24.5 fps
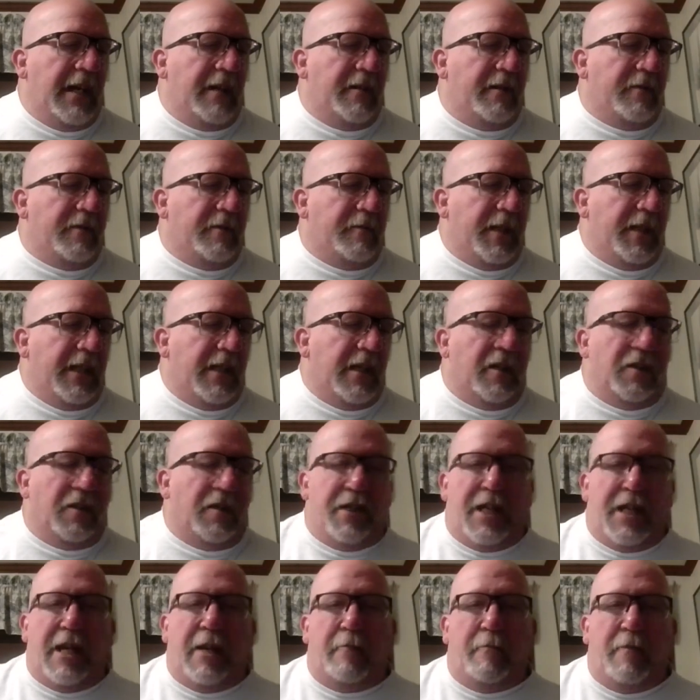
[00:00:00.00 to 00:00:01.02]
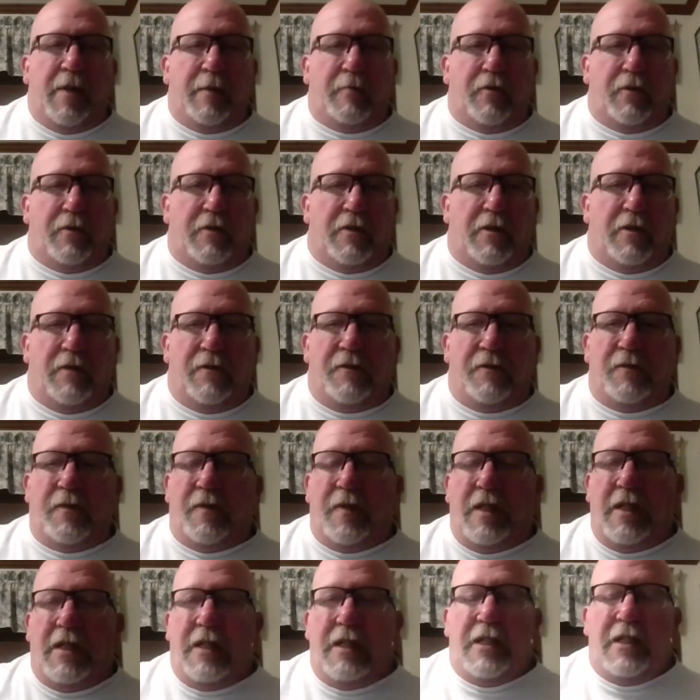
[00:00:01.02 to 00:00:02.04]
to be held at Maple Grove.
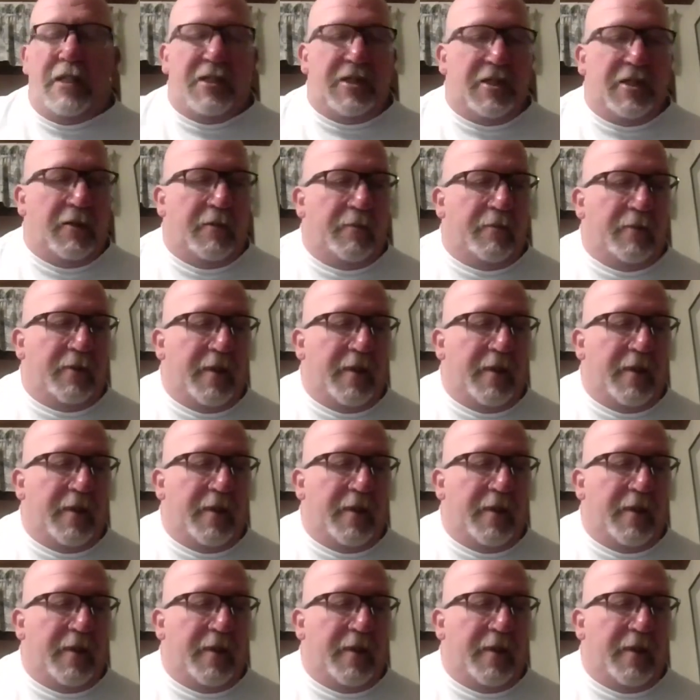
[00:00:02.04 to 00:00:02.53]
So